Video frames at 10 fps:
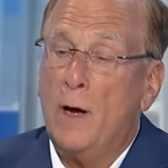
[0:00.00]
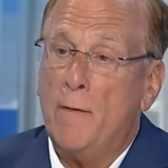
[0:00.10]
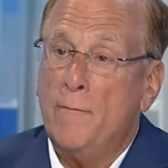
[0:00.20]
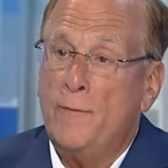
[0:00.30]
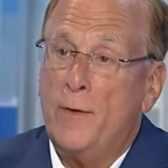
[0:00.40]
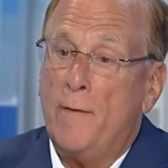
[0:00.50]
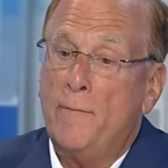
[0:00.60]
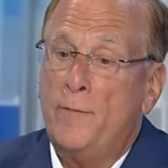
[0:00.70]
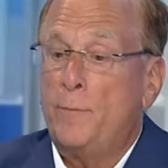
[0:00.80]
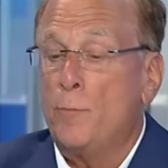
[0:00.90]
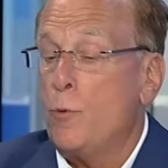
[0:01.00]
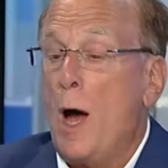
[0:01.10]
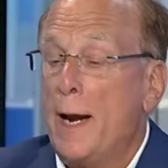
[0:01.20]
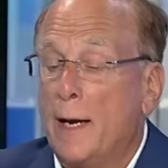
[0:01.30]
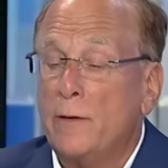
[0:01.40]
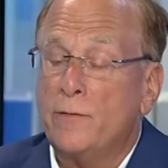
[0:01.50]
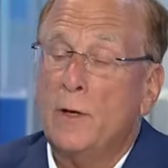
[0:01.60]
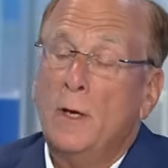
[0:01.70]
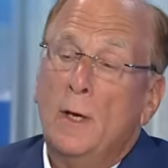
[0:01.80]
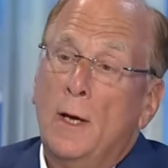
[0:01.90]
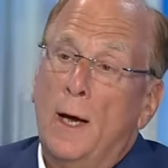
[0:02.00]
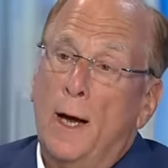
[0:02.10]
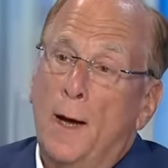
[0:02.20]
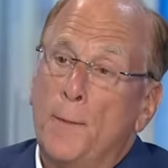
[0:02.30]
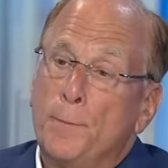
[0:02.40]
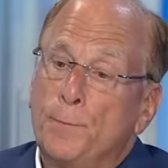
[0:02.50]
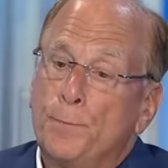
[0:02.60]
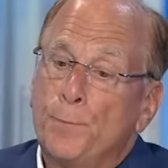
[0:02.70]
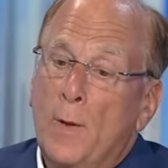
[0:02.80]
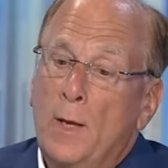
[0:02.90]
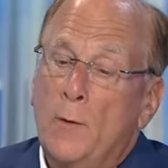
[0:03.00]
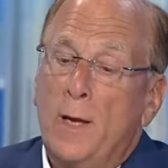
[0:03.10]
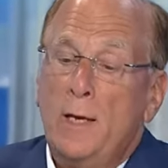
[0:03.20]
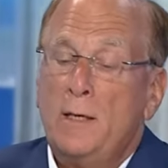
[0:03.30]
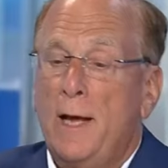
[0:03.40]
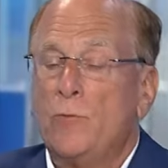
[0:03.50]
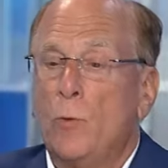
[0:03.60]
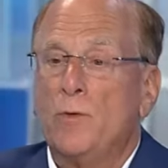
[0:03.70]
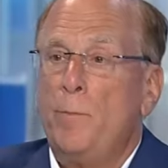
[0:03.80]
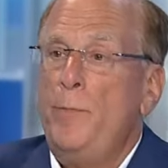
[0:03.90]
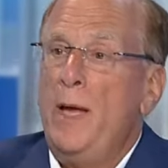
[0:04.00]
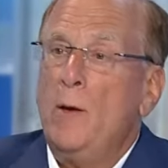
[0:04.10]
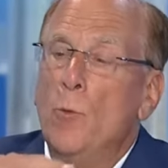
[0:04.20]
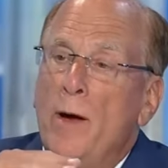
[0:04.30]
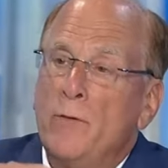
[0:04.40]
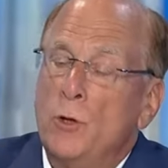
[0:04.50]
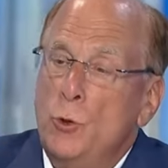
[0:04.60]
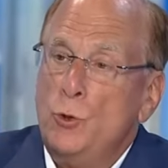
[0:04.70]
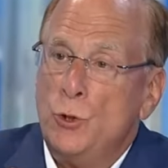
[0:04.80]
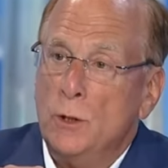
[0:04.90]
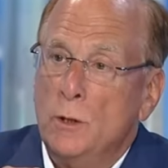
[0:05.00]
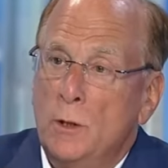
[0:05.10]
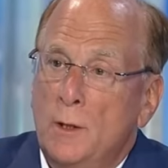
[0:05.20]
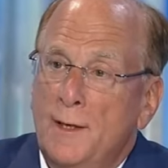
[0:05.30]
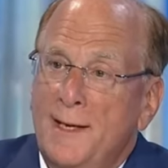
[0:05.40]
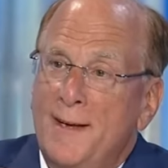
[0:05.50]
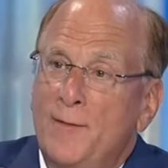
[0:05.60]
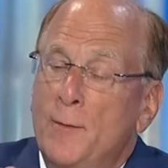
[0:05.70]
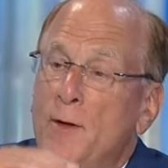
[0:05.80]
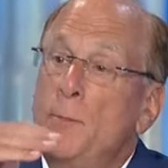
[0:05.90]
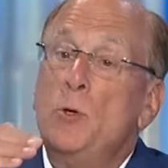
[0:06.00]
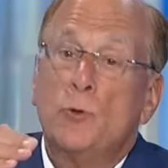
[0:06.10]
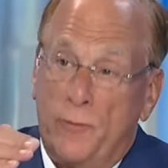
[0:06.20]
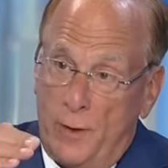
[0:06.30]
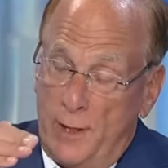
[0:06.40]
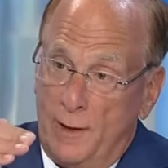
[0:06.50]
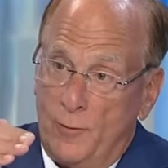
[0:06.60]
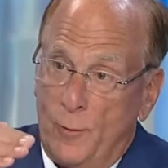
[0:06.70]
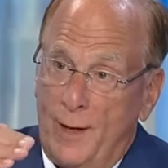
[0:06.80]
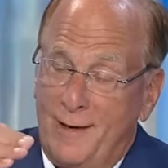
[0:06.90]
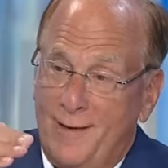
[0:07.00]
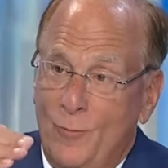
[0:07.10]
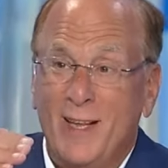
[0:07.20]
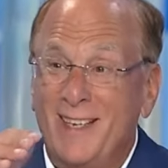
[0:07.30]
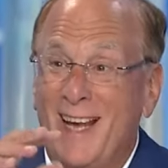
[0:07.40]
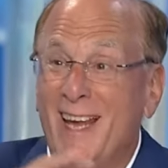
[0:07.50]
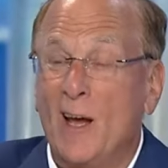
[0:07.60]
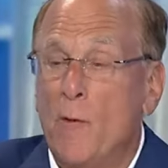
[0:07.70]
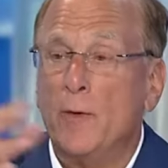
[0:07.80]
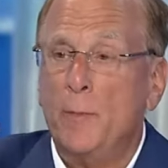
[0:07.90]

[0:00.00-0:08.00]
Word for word: of, of products. Um, you know, ETFs was a big revolution for the mutual fund industry, and it's really taking over the